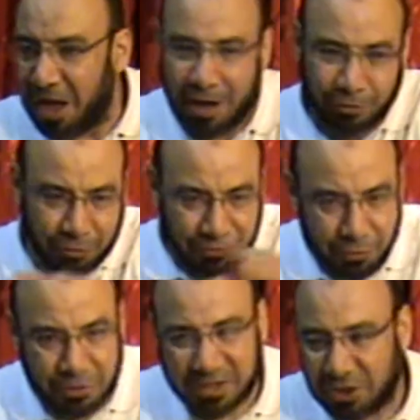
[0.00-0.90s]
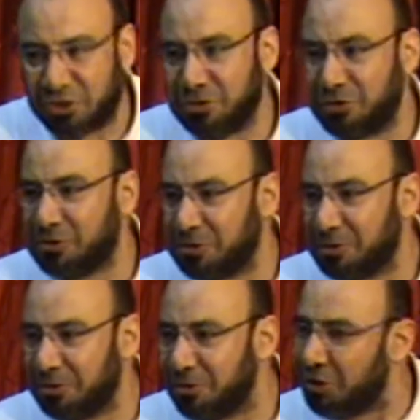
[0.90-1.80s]
out of those sessions,
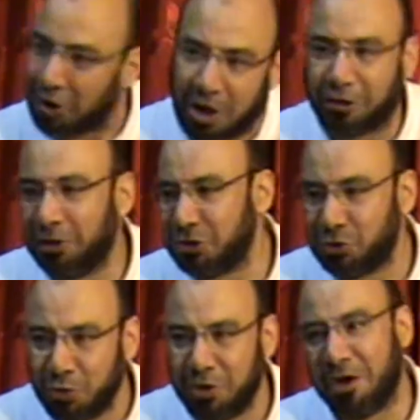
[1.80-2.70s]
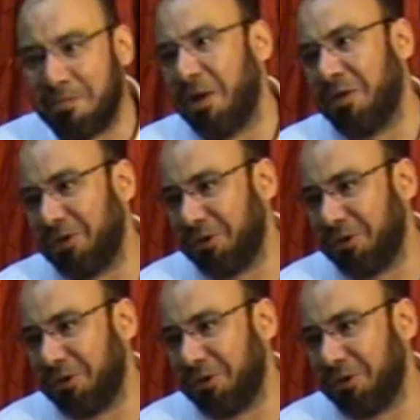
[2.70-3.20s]
regardless where am I.